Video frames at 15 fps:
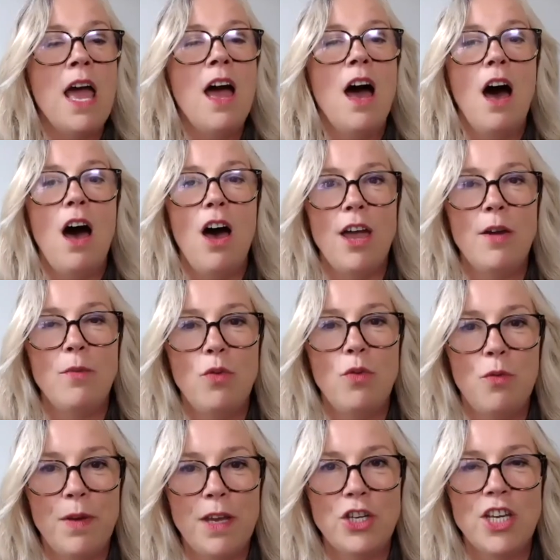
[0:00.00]
I
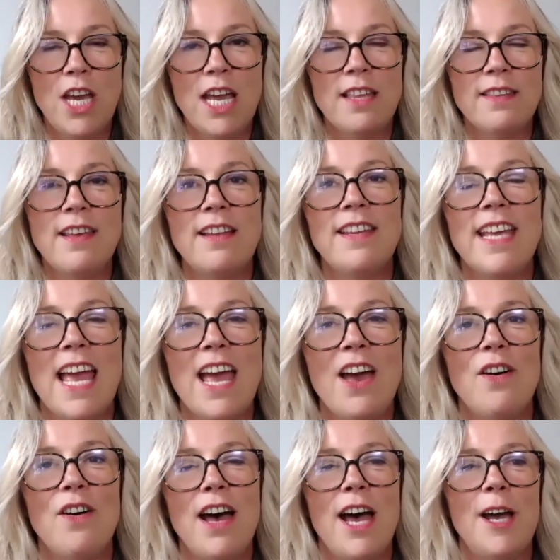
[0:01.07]
will be sending
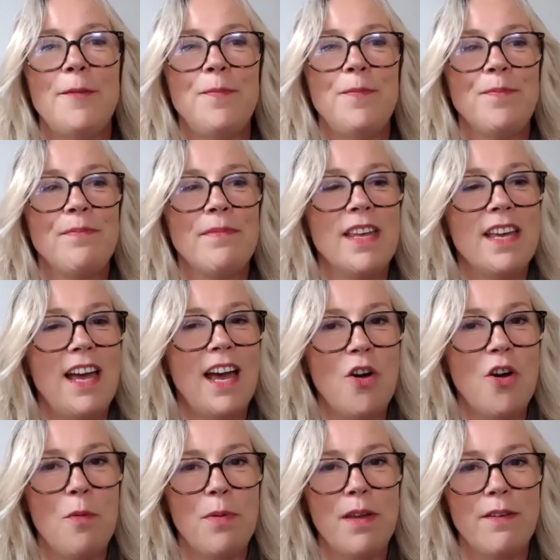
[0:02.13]
out a
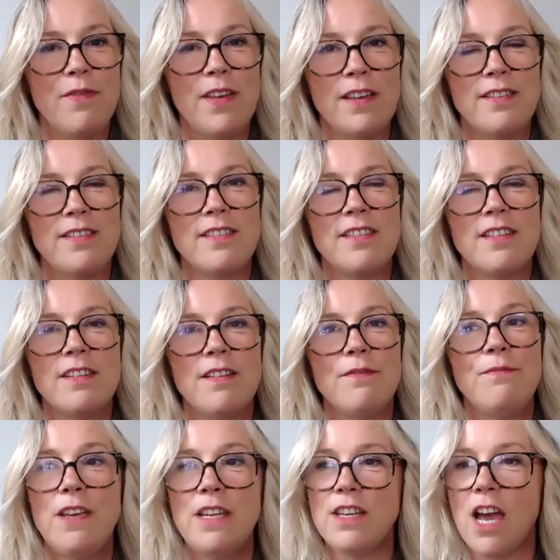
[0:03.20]
copy of this
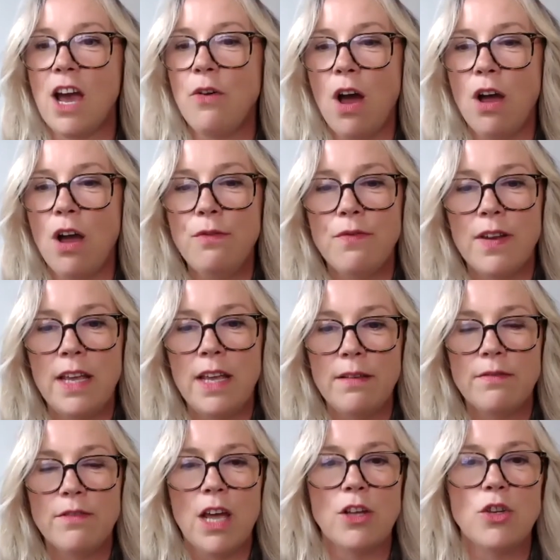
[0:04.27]
video, hopefully,
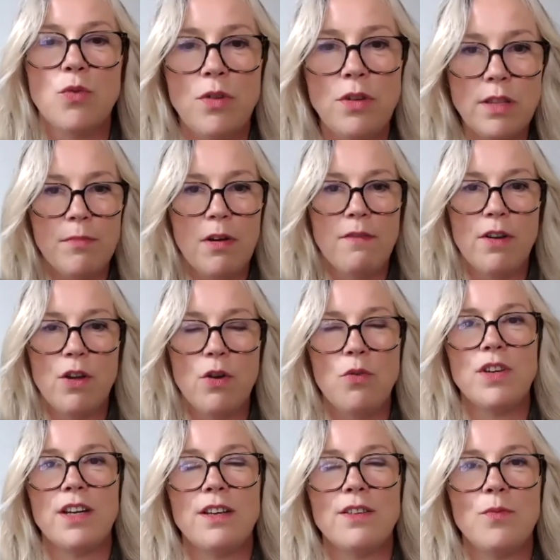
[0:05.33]
touch wood, my
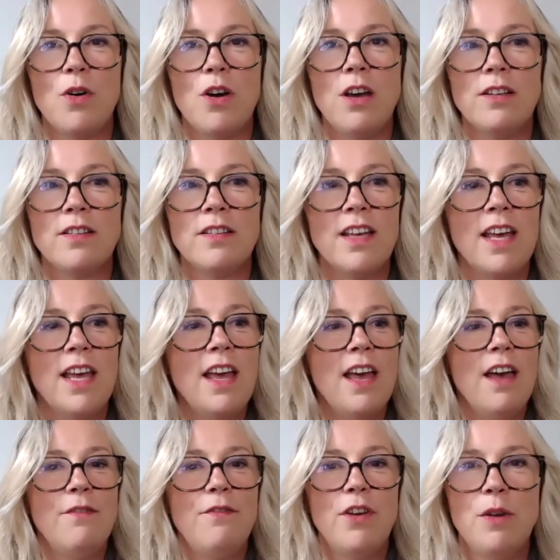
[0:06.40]
recording has worked,
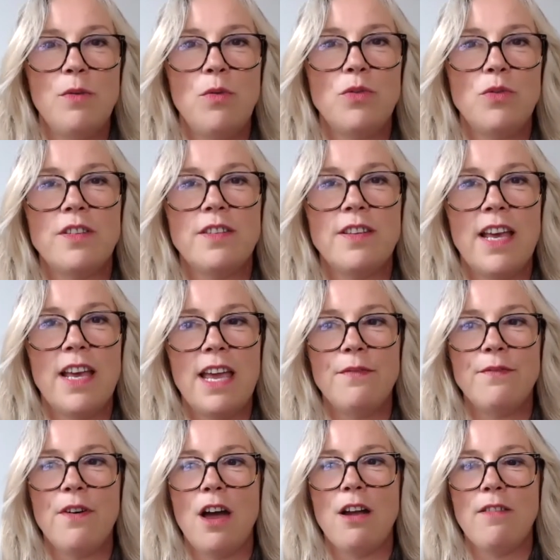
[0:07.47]
for you all to see
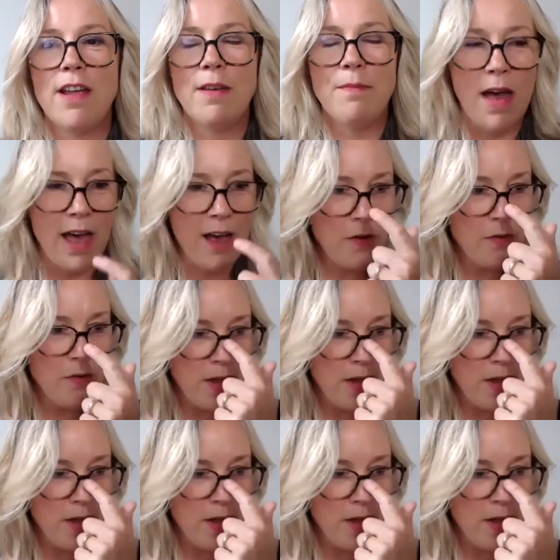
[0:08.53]
via email.